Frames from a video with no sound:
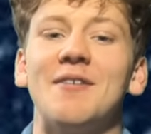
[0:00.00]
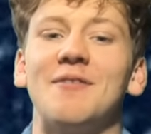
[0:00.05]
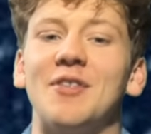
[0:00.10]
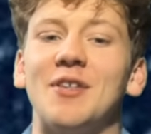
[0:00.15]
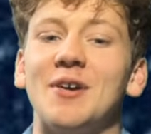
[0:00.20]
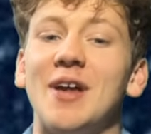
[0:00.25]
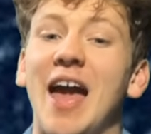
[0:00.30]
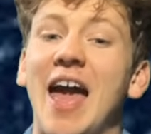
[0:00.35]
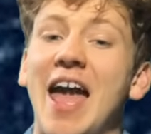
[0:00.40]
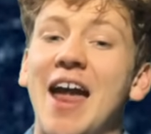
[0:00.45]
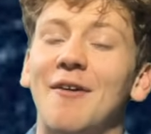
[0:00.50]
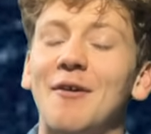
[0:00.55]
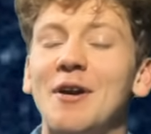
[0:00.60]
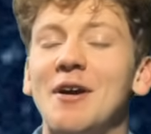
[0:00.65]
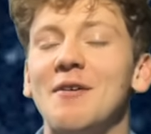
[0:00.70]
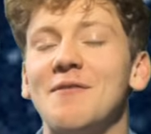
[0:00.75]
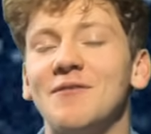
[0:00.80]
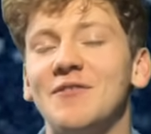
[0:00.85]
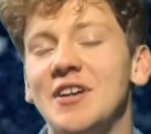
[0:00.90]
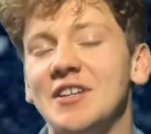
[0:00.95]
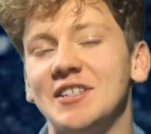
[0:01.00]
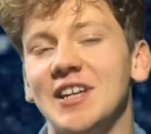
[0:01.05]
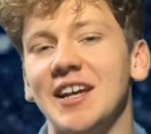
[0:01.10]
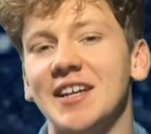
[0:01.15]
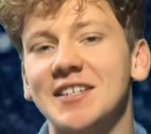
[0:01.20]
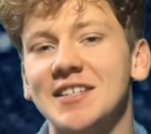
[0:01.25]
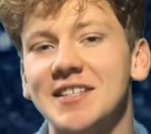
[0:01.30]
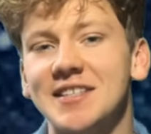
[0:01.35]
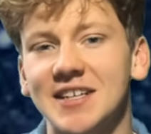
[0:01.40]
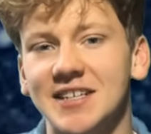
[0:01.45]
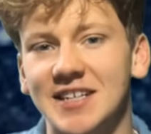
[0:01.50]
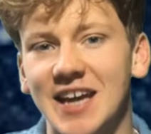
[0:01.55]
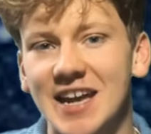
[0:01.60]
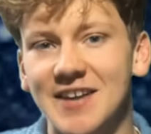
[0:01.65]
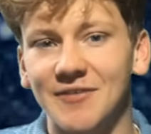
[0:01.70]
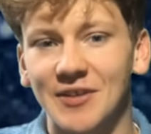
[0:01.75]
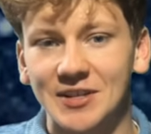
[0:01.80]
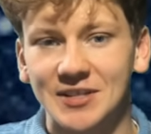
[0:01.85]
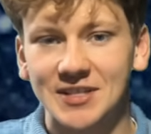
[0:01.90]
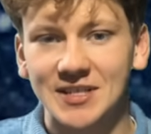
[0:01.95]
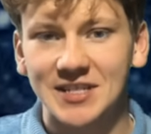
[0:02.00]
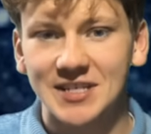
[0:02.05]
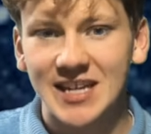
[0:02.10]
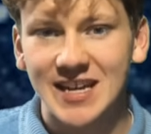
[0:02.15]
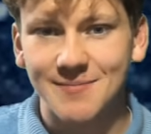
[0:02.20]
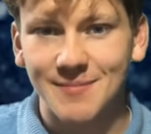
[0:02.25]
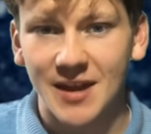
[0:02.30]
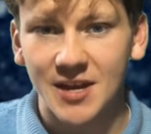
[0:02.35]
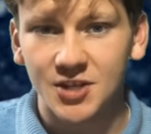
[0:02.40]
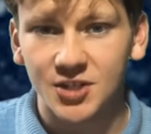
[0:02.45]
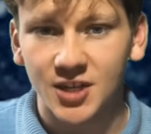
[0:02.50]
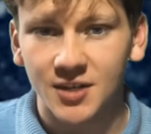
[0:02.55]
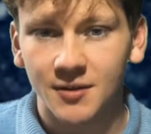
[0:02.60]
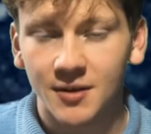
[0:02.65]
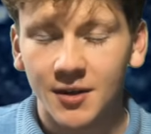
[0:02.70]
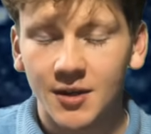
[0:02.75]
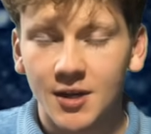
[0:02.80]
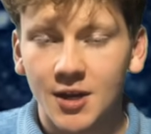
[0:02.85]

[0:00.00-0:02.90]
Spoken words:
for the area of physics that gave us the steam engine.